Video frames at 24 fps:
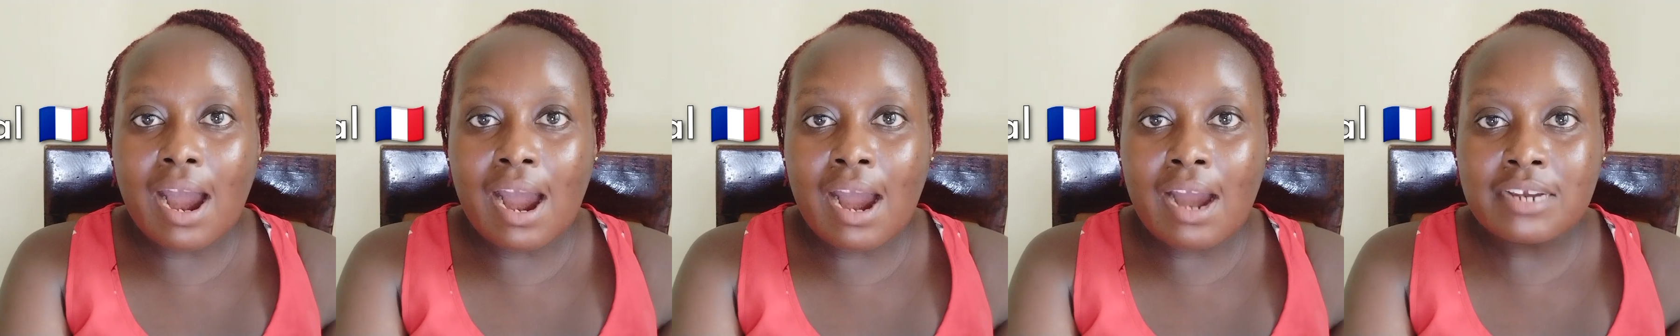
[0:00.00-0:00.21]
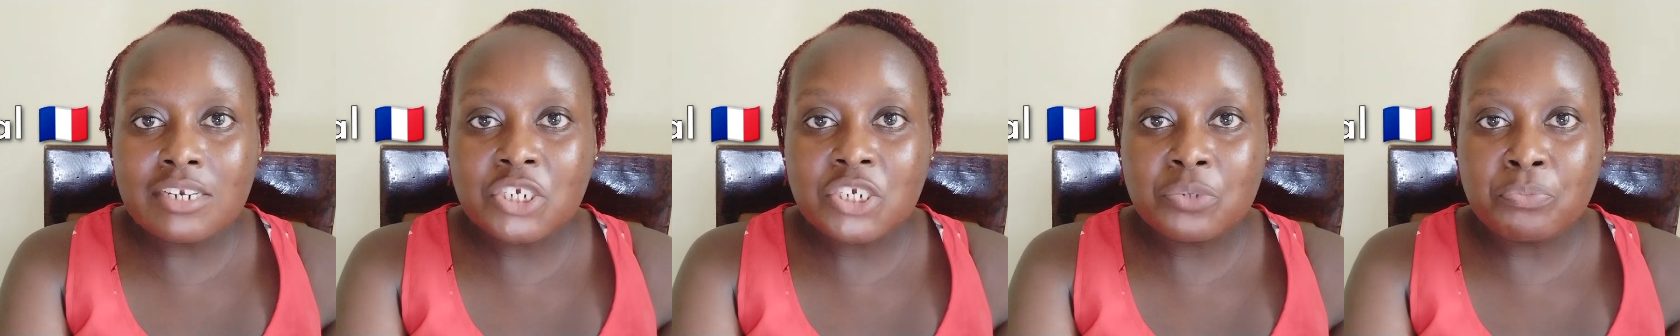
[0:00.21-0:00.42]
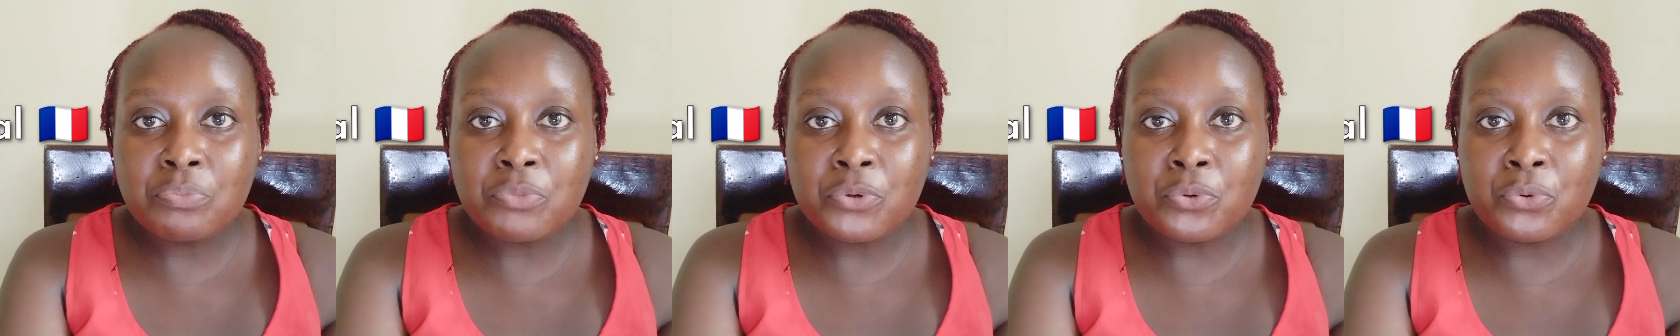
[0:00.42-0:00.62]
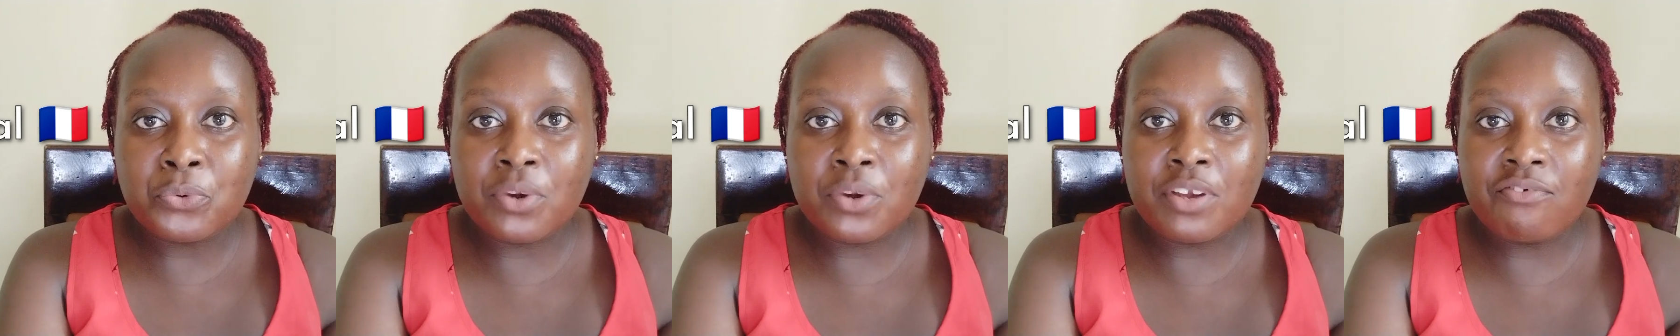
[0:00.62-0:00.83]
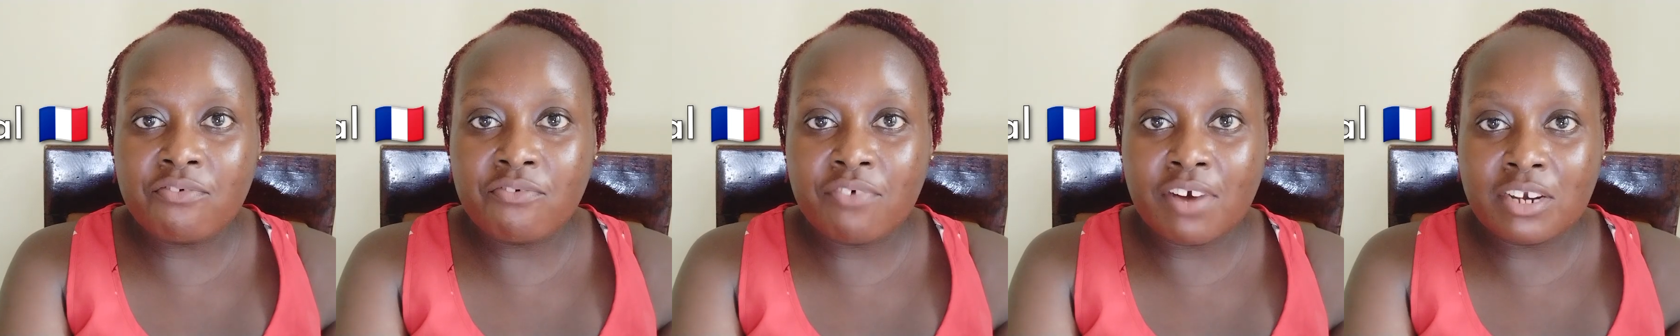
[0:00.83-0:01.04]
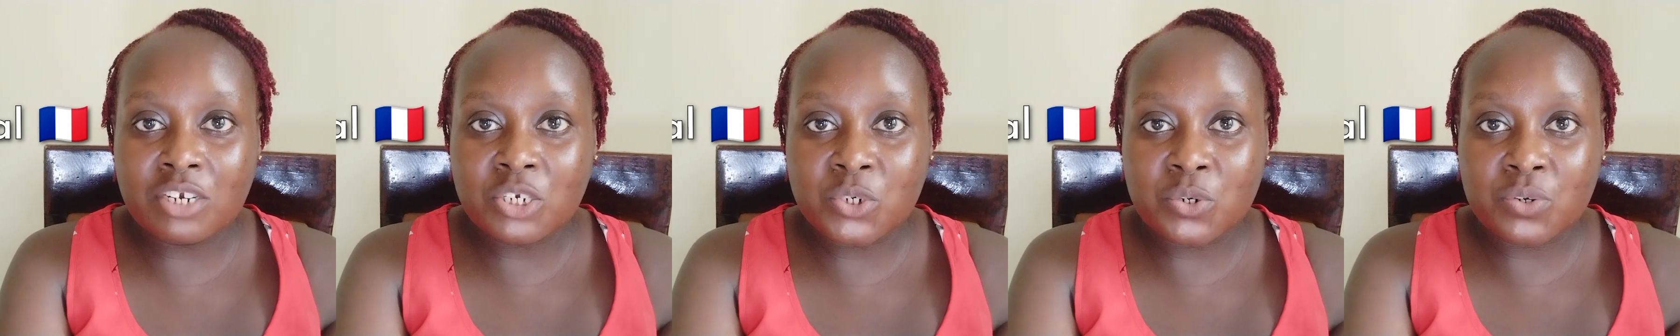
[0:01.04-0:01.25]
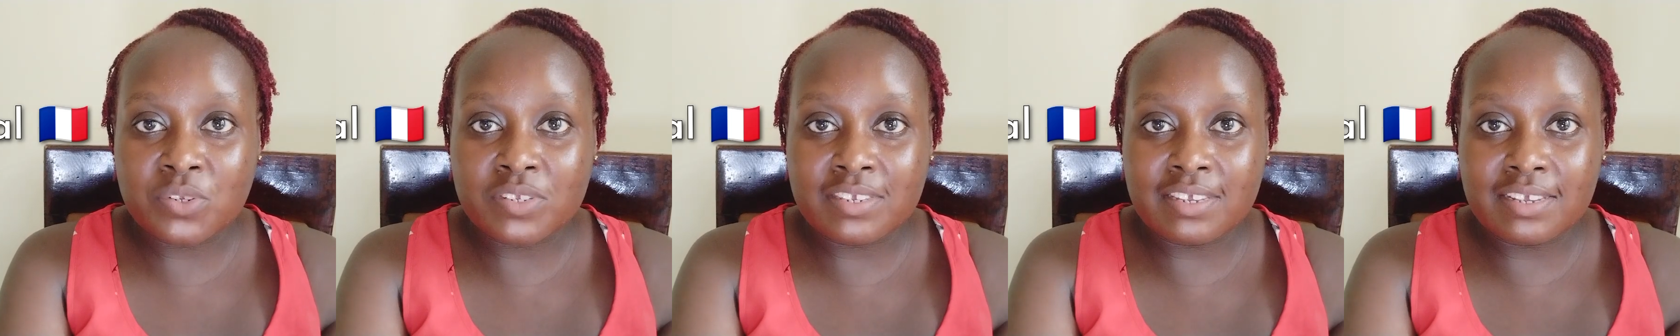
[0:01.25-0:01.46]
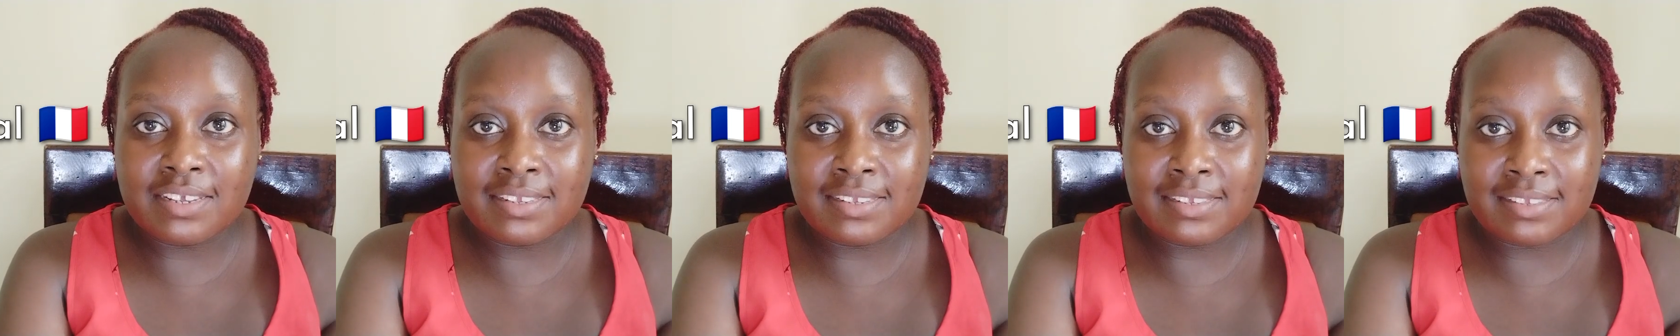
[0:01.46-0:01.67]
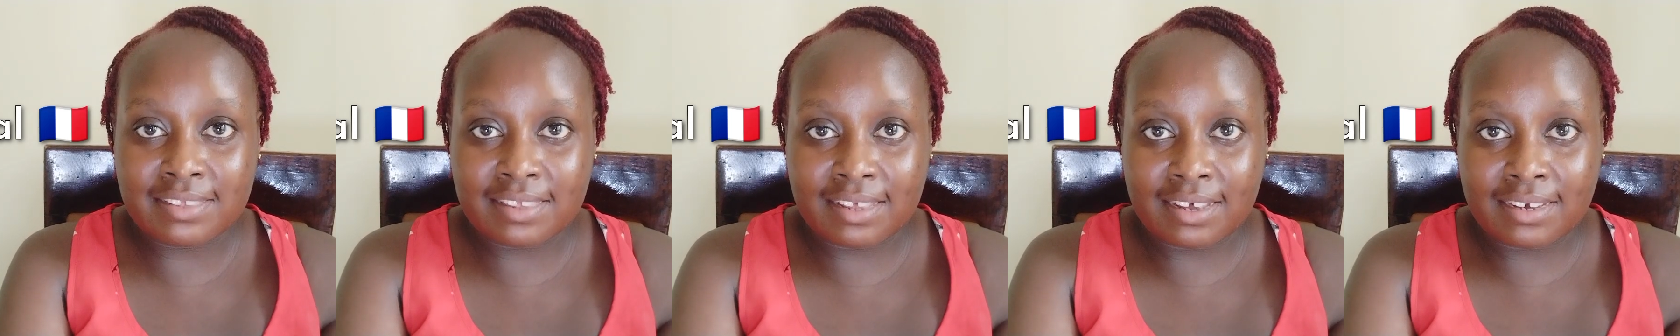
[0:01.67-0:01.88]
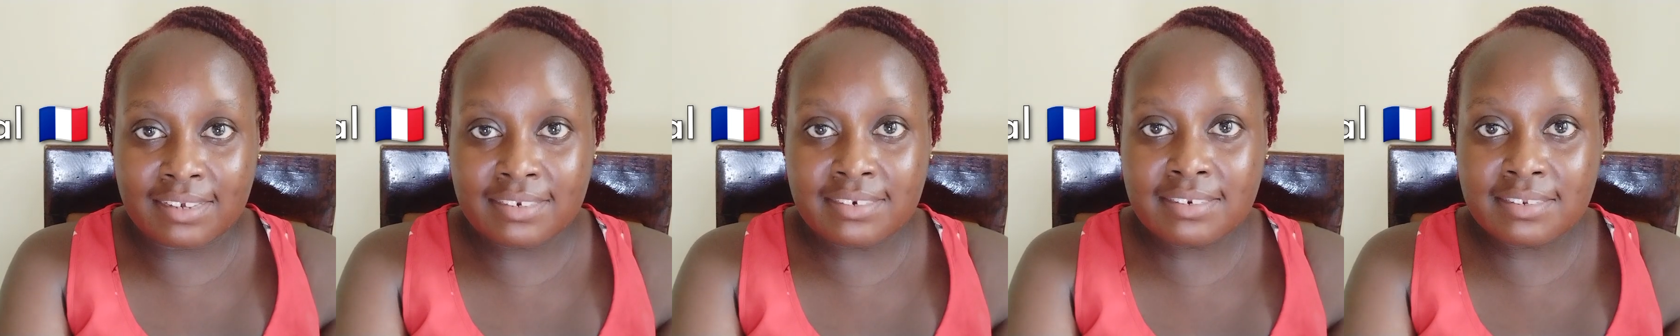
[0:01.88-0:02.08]
H muet functions is
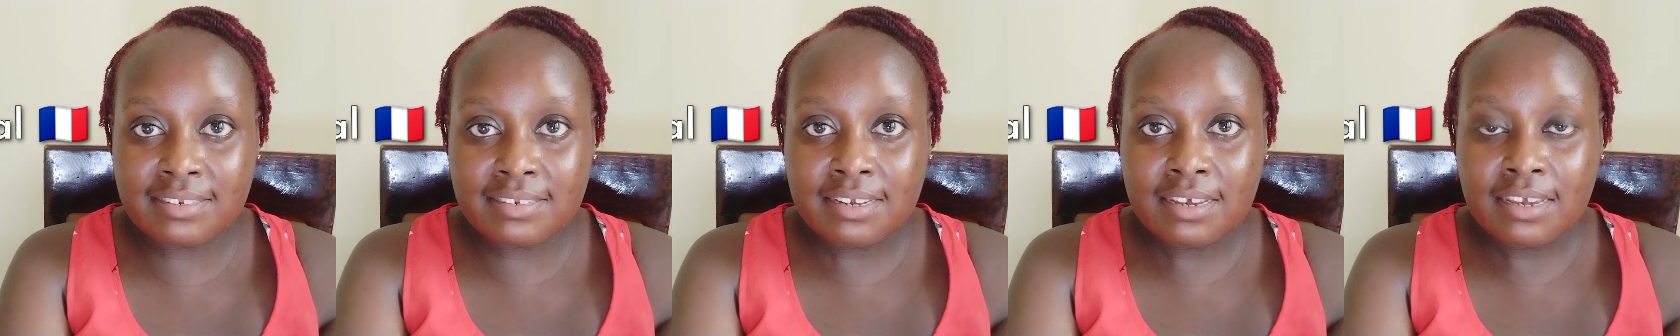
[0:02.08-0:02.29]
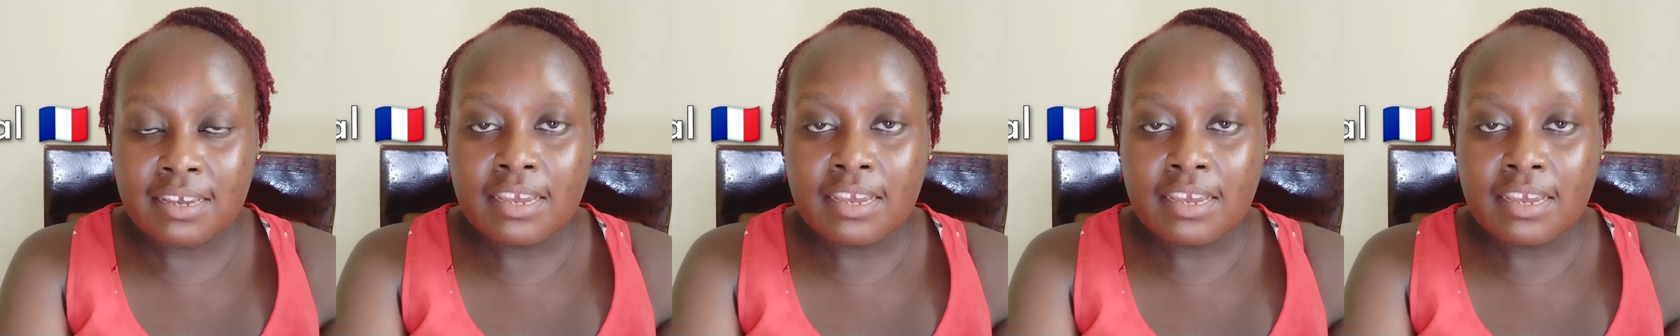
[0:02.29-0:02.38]
that